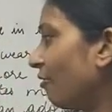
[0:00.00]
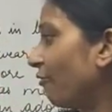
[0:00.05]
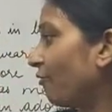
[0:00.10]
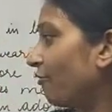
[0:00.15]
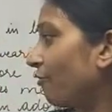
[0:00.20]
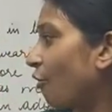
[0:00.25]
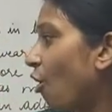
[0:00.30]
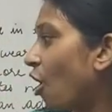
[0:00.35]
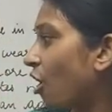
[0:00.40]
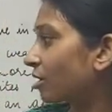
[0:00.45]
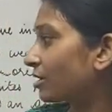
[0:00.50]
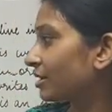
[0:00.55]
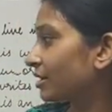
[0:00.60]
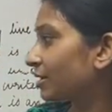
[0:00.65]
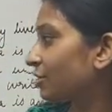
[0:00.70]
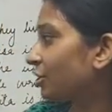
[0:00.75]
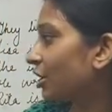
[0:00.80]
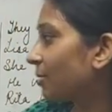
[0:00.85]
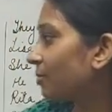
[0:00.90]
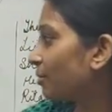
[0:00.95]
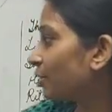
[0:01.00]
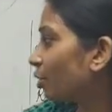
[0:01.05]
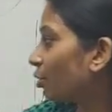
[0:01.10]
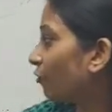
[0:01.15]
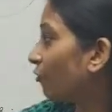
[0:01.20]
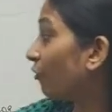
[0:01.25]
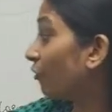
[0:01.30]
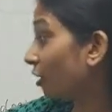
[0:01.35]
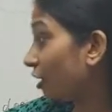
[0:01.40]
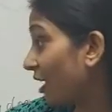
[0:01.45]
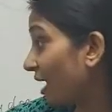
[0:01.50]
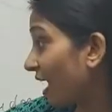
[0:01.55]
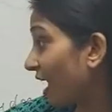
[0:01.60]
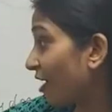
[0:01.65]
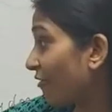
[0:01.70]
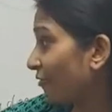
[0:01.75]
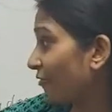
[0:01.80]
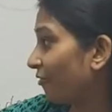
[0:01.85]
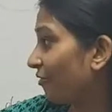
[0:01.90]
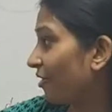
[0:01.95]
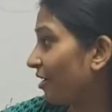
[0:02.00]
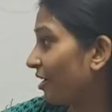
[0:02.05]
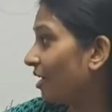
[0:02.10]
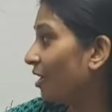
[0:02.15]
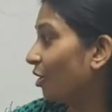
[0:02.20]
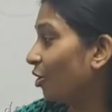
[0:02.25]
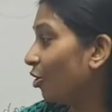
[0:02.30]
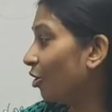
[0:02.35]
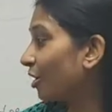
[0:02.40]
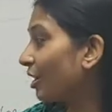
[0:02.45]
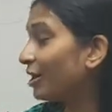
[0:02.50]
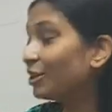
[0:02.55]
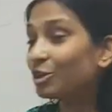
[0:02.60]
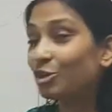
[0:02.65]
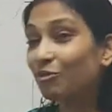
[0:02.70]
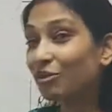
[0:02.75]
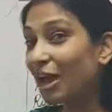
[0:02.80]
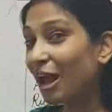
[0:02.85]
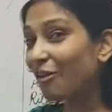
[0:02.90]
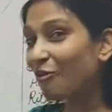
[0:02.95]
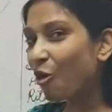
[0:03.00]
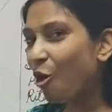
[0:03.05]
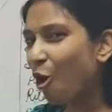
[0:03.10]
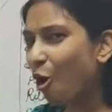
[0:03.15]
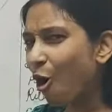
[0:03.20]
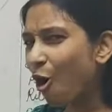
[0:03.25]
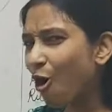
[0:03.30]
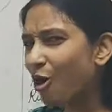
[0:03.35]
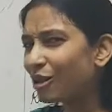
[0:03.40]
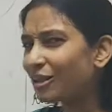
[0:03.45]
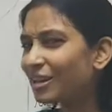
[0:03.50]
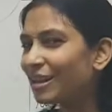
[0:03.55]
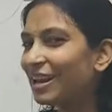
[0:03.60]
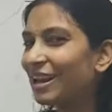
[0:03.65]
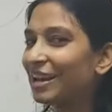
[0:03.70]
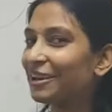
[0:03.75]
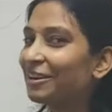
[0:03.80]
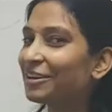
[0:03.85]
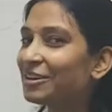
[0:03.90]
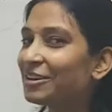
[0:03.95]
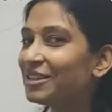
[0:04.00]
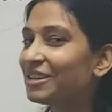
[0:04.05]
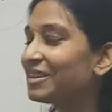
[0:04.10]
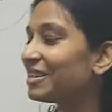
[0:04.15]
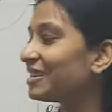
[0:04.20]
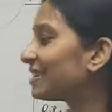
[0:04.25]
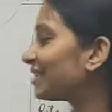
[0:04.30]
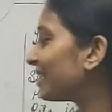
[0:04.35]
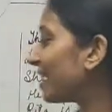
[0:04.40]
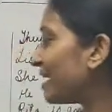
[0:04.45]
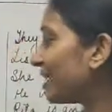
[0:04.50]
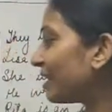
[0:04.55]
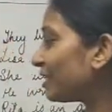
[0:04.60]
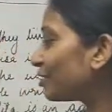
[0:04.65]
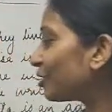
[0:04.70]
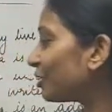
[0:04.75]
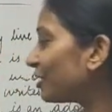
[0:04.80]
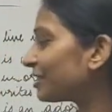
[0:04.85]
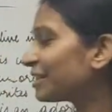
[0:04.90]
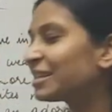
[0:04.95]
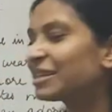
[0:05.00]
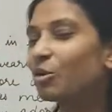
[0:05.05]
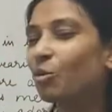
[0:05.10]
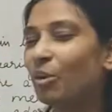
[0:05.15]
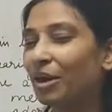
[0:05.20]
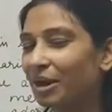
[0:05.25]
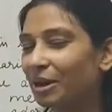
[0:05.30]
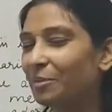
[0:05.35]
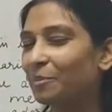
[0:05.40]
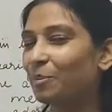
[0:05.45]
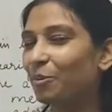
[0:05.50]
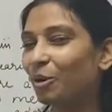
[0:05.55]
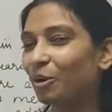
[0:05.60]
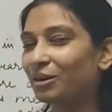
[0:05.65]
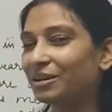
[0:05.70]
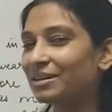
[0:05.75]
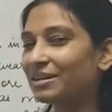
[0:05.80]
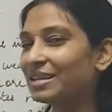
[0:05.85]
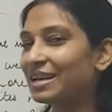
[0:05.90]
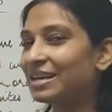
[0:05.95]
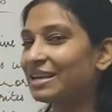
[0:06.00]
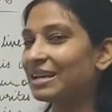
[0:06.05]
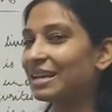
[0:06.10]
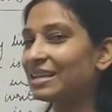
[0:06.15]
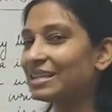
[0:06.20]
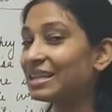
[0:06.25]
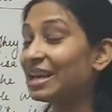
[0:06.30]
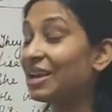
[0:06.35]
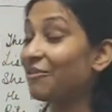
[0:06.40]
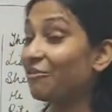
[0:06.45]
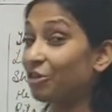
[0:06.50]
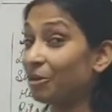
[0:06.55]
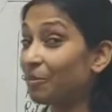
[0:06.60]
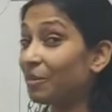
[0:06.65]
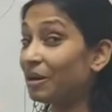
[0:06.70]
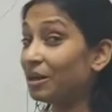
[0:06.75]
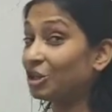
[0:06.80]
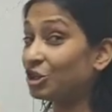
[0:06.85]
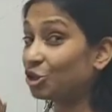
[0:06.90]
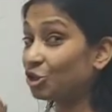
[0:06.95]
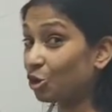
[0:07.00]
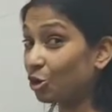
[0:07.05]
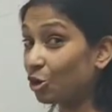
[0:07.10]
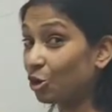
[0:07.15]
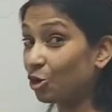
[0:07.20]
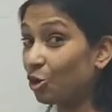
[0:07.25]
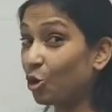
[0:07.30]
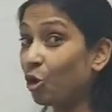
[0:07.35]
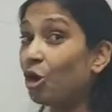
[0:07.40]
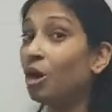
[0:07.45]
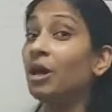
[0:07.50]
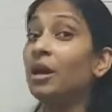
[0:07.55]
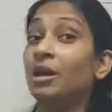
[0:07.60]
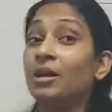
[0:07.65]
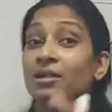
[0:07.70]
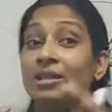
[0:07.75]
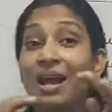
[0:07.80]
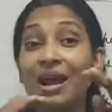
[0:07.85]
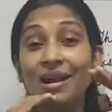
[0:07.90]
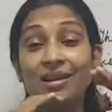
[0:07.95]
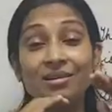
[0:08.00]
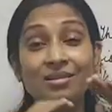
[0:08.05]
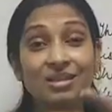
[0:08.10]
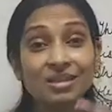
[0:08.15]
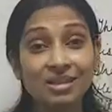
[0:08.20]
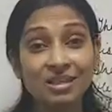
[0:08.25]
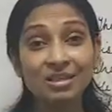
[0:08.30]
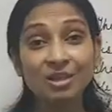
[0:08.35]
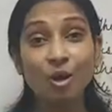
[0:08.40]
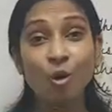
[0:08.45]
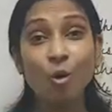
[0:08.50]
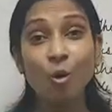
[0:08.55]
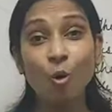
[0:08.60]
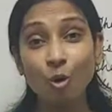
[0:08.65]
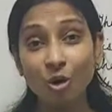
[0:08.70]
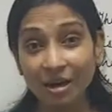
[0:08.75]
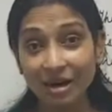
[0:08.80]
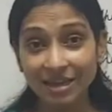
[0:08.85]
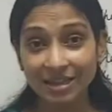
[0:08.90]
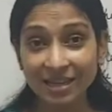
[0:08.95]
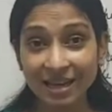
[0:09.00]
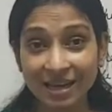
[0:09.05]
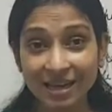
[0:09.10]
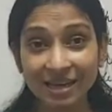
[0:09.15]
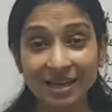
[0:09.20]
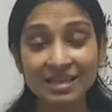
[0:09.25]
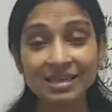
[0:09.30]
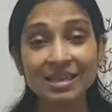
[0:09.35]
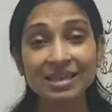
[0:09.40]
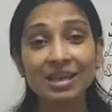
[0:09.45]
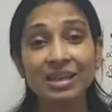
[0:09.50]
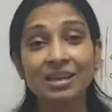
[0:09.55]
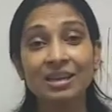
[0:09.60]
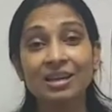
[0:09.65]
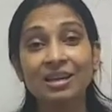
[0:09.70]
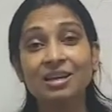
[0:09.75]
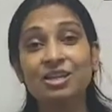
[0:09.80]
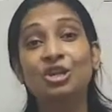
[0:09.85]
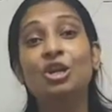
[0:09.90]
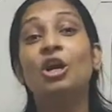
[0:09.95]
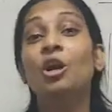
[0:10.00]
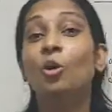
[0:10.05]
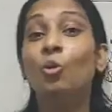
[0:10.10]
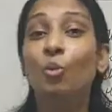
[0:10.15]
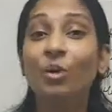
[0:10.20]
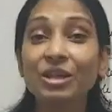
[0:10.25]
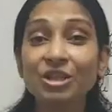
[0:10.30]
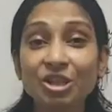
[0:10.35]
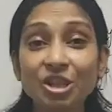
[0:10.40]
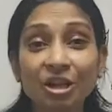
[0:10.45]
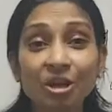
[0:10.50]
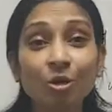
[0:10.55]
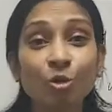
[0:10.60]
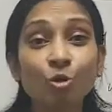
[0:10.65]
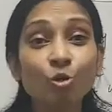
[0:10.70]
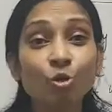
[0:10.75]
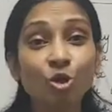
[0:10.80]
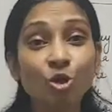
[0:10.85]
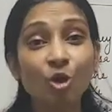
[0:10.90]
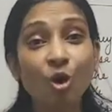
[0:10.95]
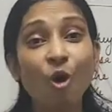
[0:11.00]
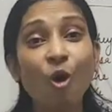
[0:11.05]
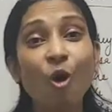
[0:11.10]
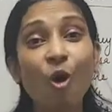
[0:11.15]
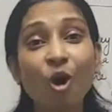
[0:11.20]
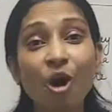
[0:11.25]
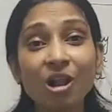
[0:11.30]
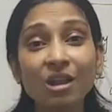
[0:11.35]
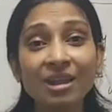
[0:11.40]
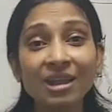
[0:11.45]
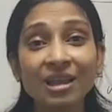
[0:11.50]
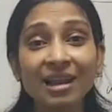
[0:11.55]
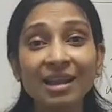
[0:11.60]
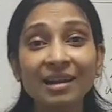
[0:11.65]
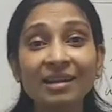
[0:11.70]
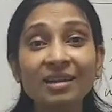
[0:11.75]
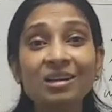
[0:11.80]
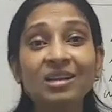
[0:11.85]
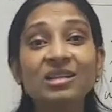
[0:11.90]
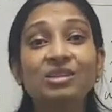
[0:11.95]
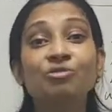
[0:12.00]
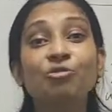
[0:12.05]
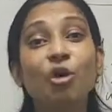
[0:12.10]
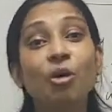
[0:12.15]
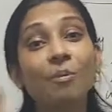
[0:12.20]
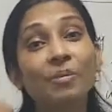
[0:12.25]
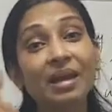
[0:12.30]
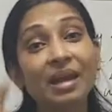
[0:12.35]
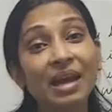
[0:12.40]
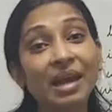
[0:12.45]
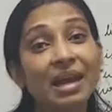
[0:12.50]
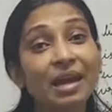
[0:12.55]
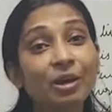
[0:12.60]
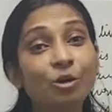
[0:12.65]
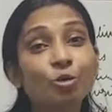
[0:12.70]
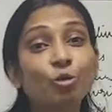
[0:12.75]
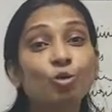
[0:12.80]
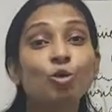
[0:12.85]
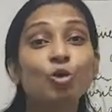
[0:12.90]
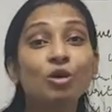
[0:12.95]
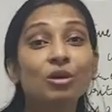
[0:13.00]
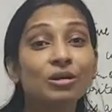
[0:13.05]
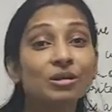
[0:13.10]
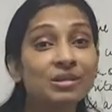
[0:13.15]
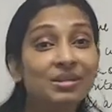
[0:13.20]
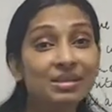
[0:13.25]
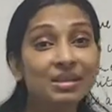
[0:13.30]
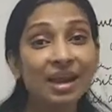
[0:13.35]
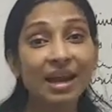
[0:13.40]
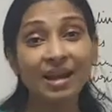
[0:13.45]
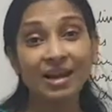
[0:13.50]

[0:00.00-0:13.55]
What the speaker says: Fox jumps F. Okay, so we have all the letters in this sentence. So this is a very important sentence. Everybody should know that this is the only sentence in English which includes all the letters from A to Z.